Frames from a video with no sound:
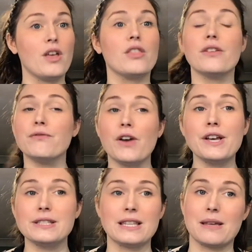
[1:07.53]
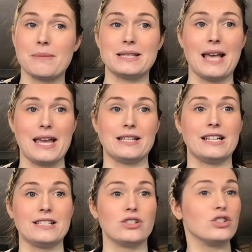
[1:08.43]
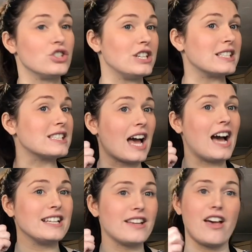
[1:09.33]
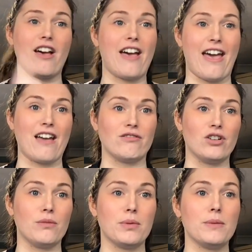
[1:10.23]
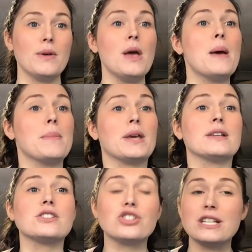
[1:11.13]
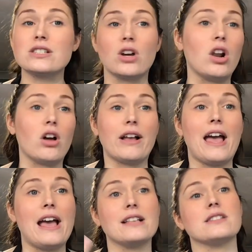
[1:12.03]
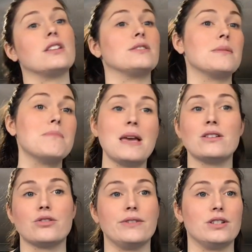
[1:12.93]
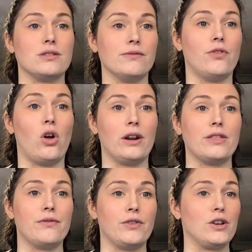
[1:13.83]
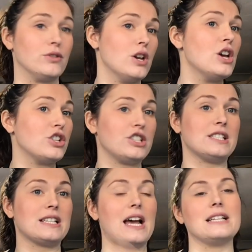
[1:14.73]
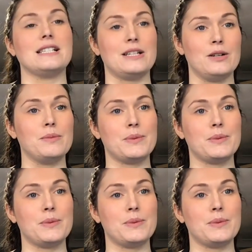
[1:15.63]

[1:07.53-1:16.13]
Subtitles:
The first thing Miss Hayner has done, she has tied her hair up because she's got long hair, so to make sure it doesn't fall in the food, she's tied it up.